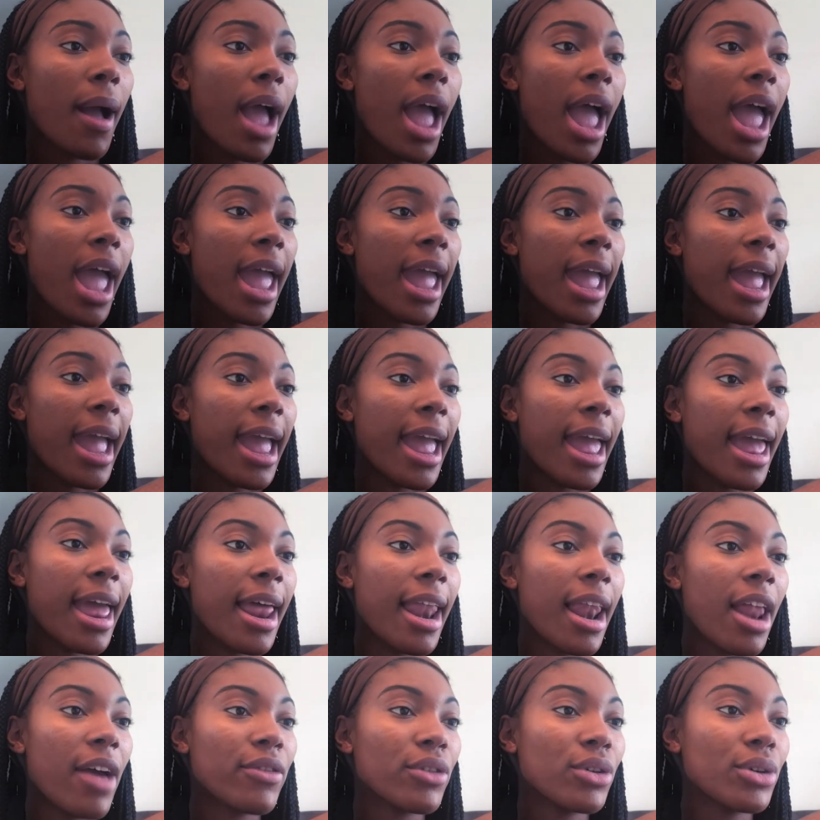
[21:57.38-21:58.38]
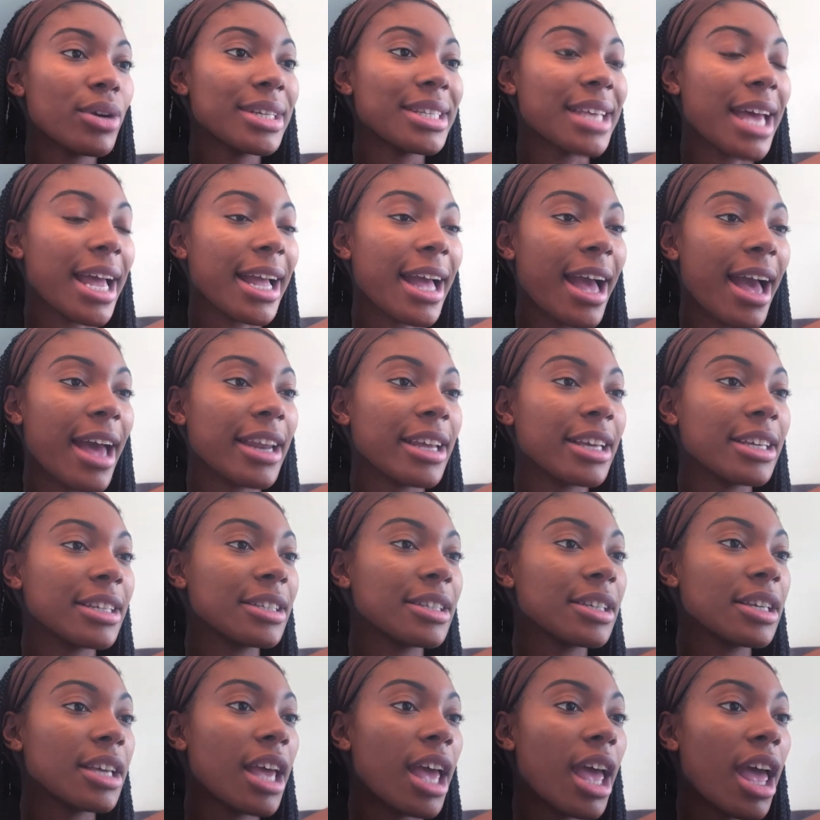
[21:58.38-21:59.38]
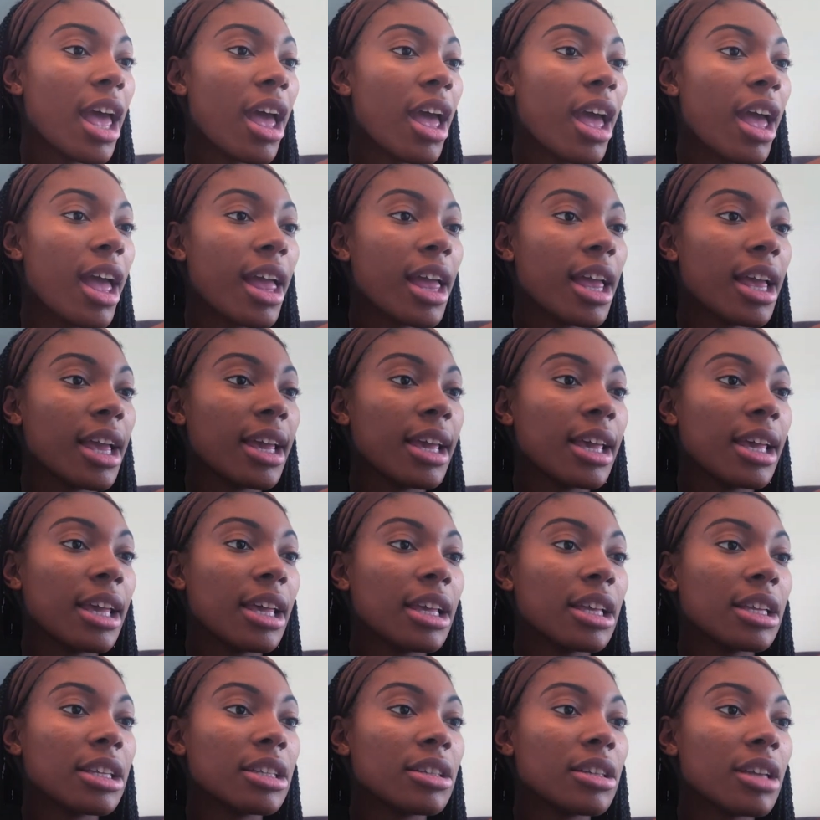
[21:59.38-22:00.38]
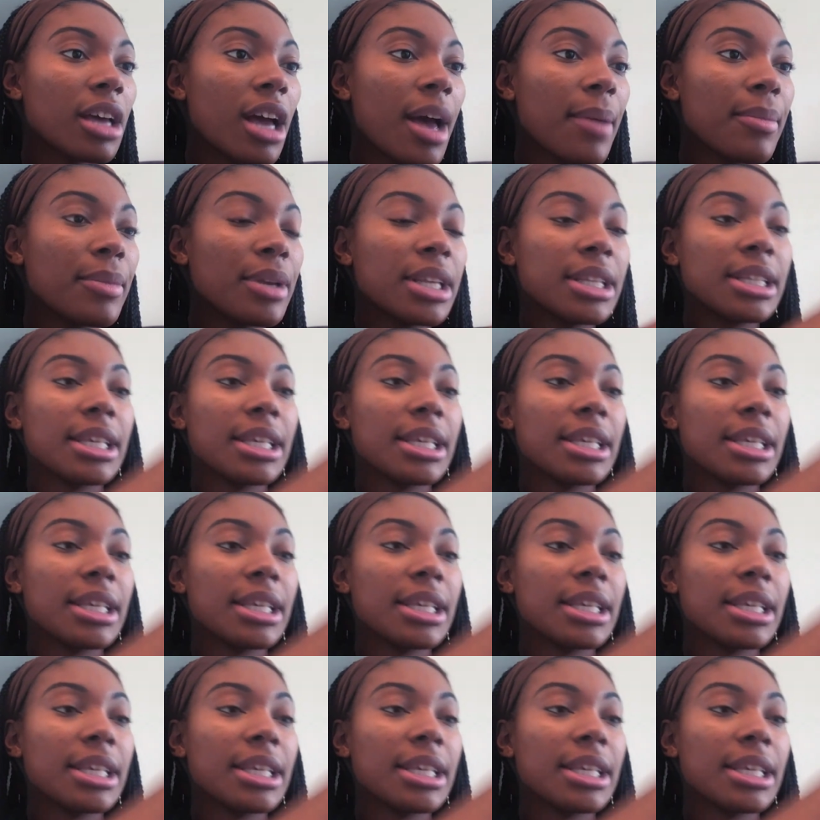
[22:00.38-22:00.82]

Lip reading: And of course I got it. And I'm gonna